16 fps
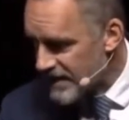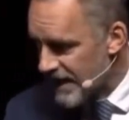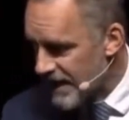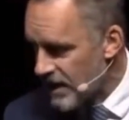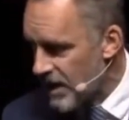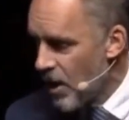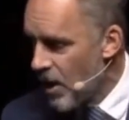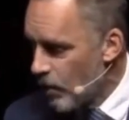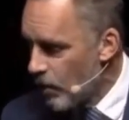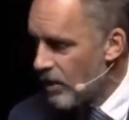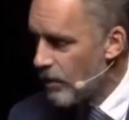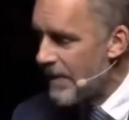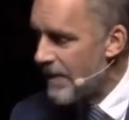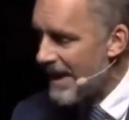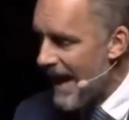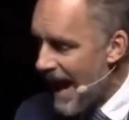that we'll
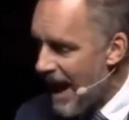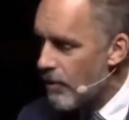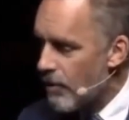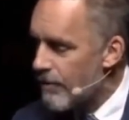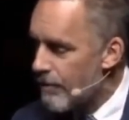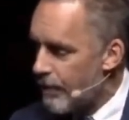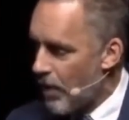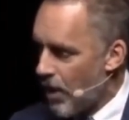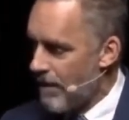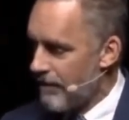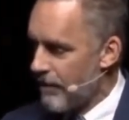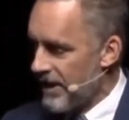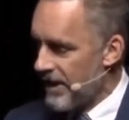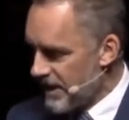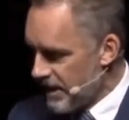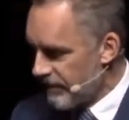be out of
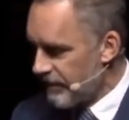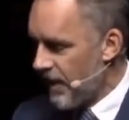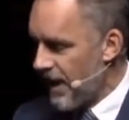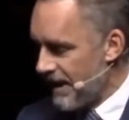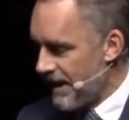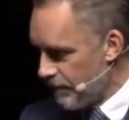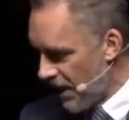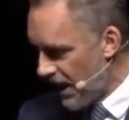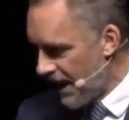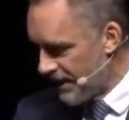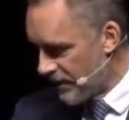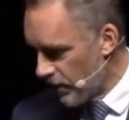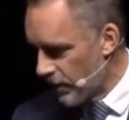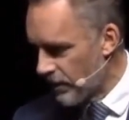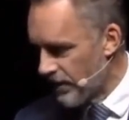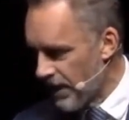poverty defined by
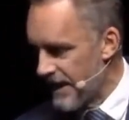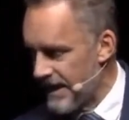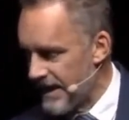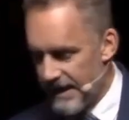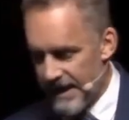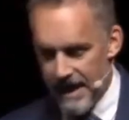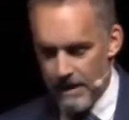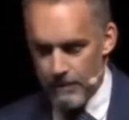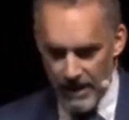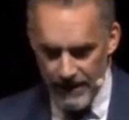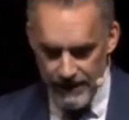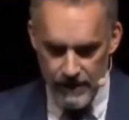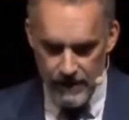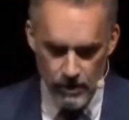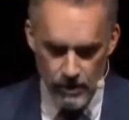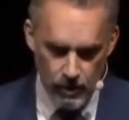$1.90 a day by the
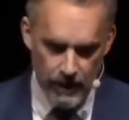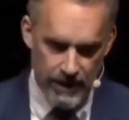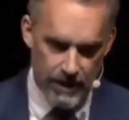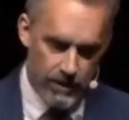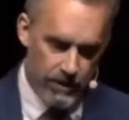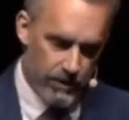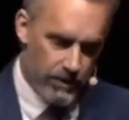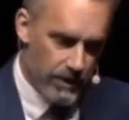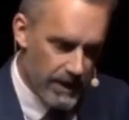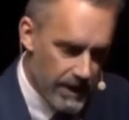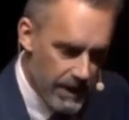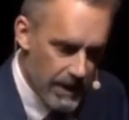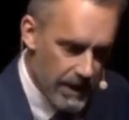year 2030.